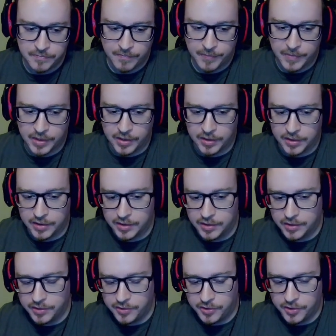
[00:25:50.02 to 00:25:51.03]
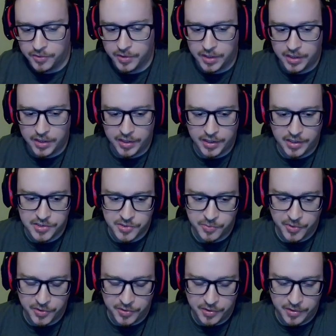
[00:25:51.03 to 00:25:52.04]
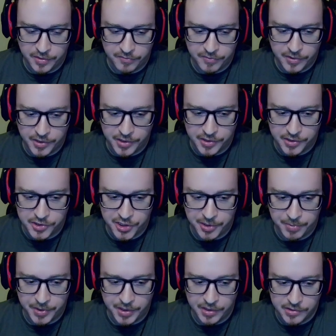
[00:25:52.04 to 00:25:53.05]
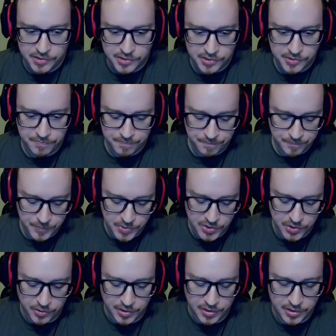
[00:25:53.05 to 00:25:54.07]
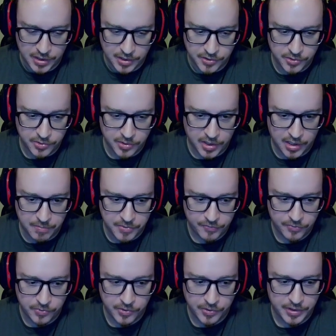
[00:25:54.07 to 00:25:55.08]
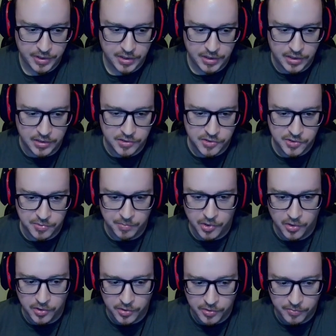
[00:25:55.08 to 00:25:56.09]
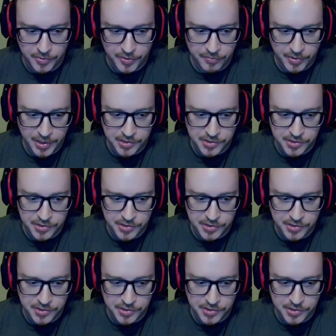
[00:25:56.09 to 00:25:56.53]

You know, a lot of hands that we're in very good shape against. So I do opt for the smaller re-raise to